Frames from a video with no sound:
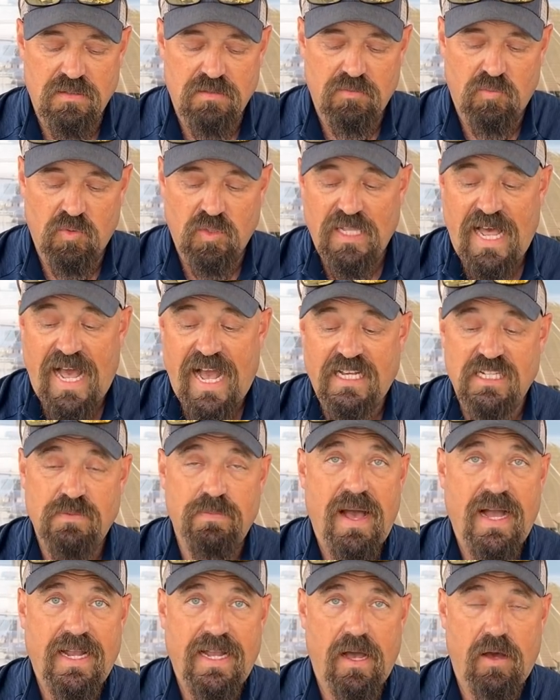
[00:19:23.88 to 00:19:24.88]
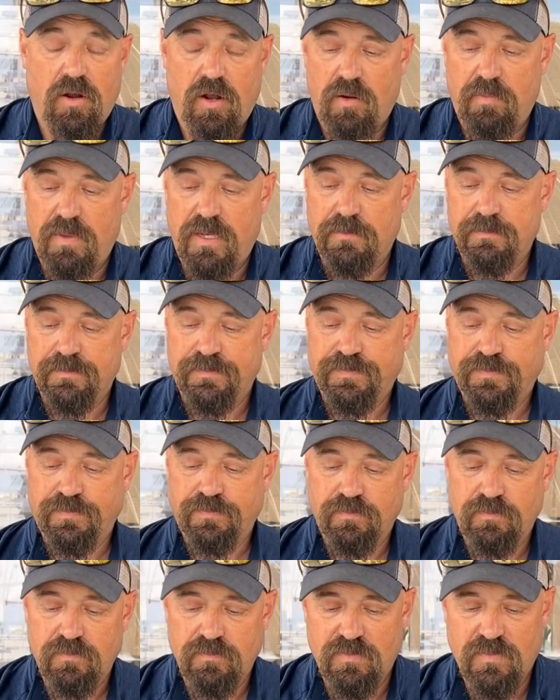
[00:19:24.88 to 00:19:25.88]
relax back out on me.
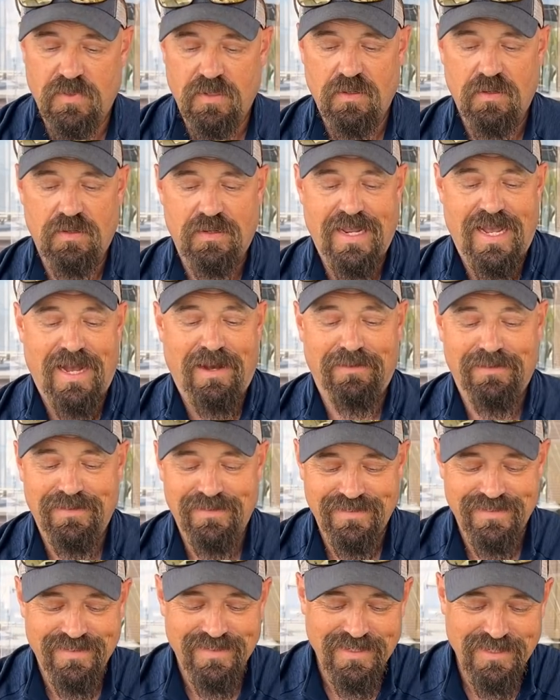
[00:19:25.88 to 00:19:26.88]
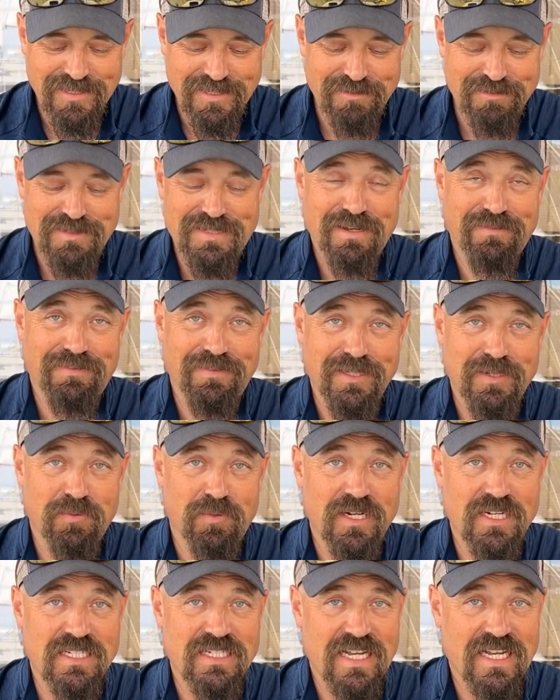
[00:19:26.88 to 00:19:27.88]
Now, you definitely
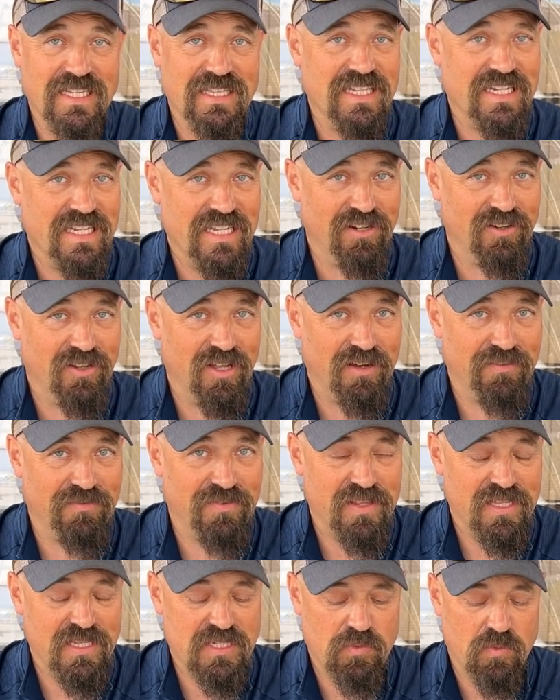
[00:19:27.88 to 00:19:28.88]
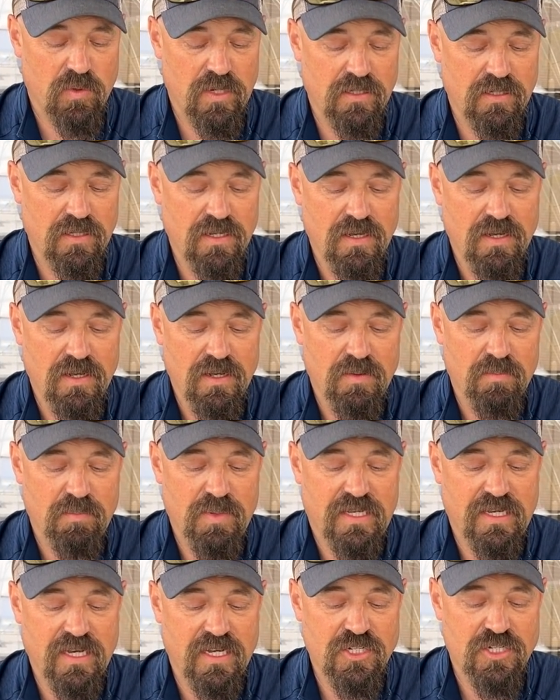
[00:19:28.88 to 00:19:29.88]
want to take the needle off for this one,
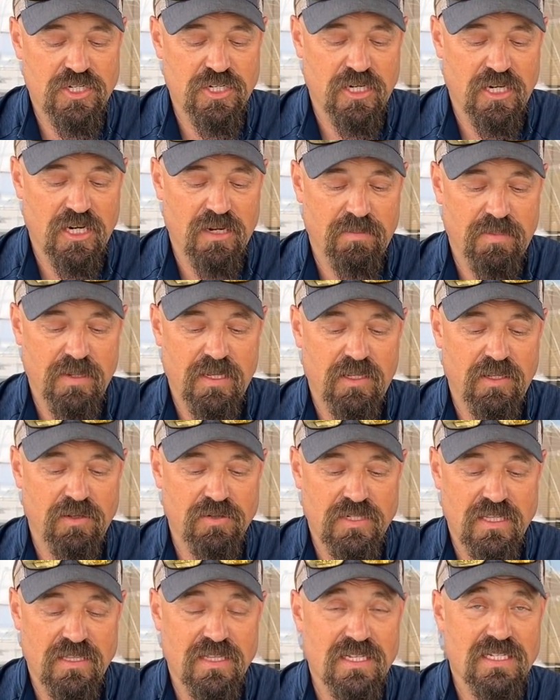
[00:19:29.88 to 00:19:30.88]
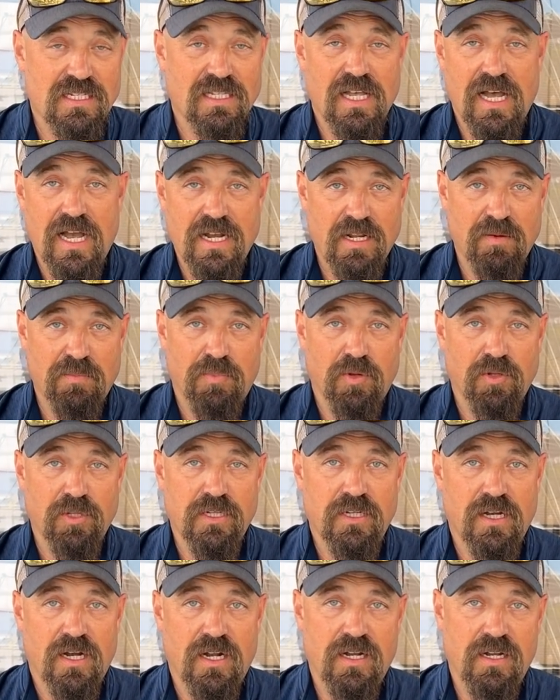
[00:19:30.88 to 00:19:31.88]
because you're going to be using this line and
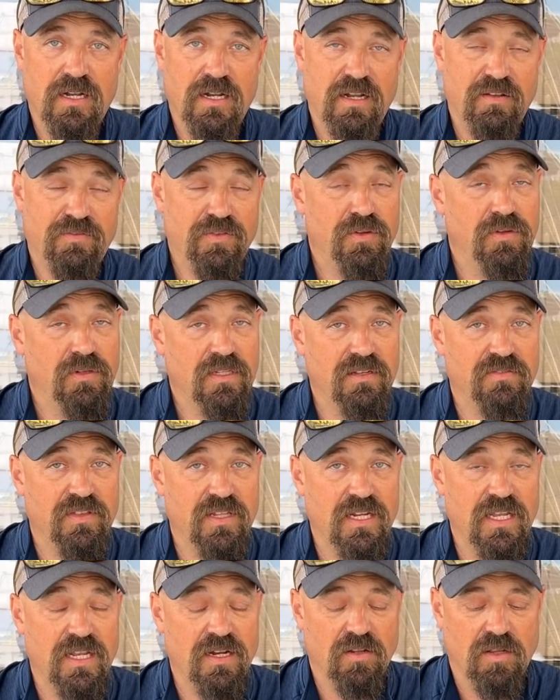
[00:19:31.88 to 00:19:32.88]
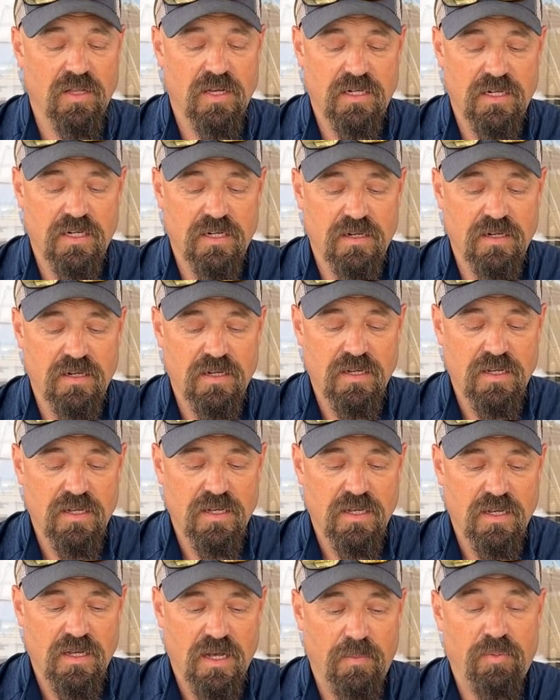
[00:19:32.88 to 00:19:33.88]
pulling on it, and if you leave the needle on here,
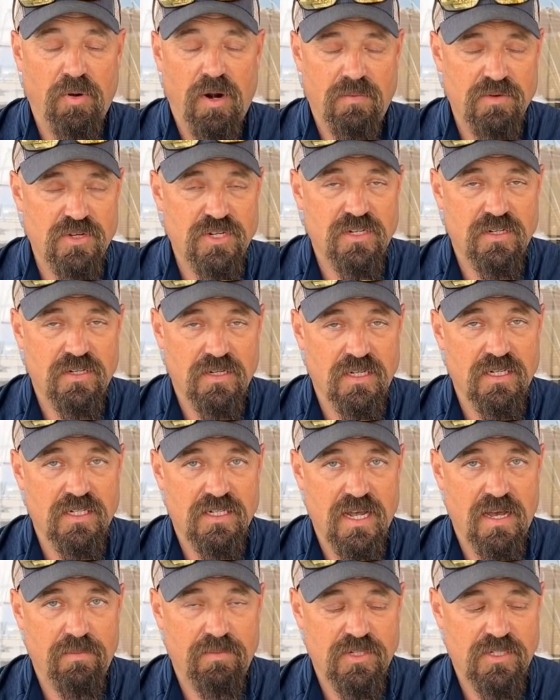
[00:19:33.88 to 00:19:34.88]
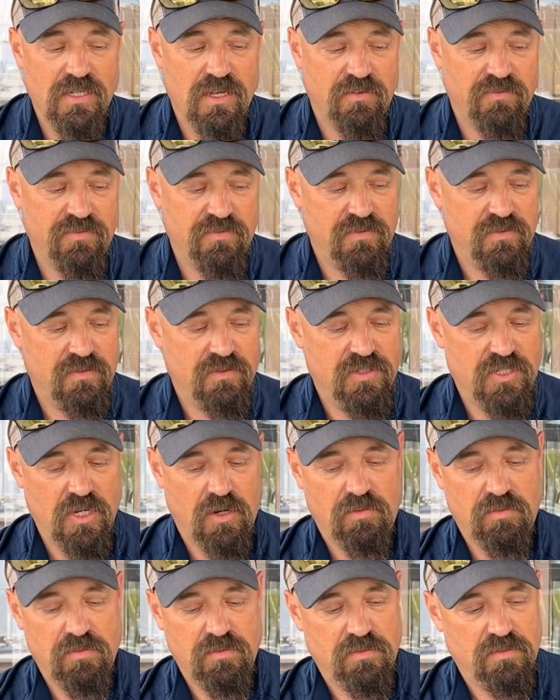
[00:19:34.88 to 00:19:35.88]
I promise you're going to stab yourself.
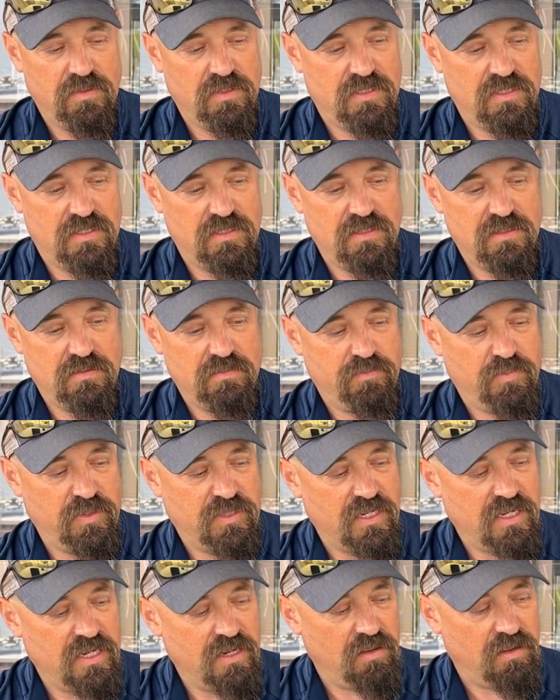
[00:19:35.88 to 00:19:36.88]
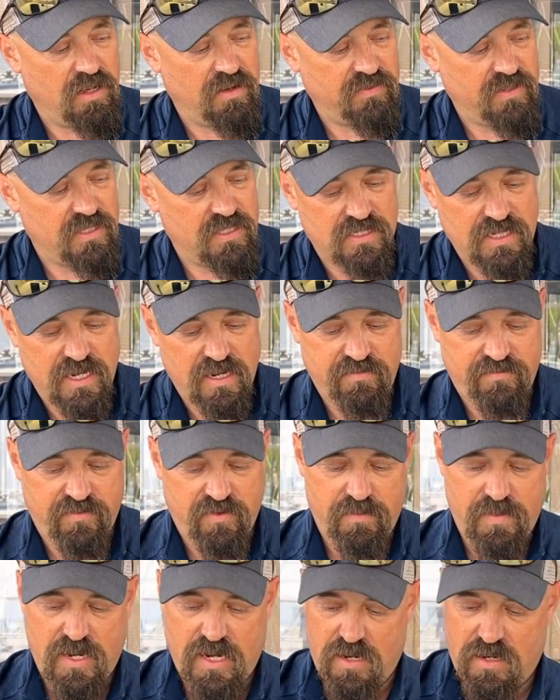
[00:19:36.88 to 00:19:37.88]
So let's put the needle off to the side for
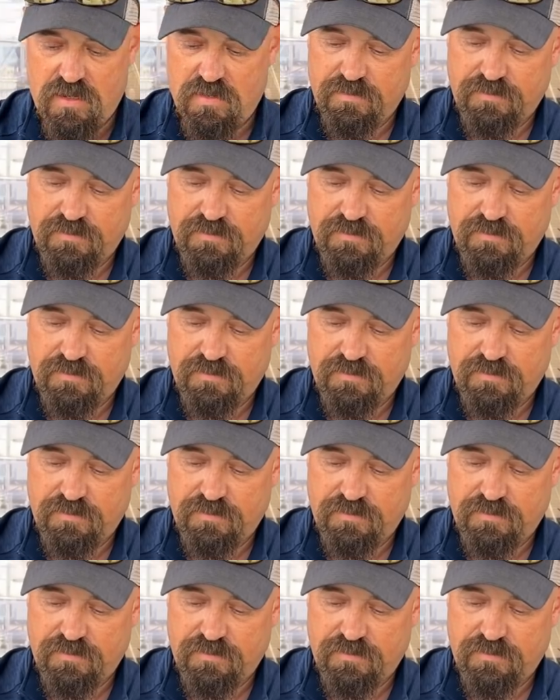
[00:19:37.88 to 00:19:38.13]
a minute.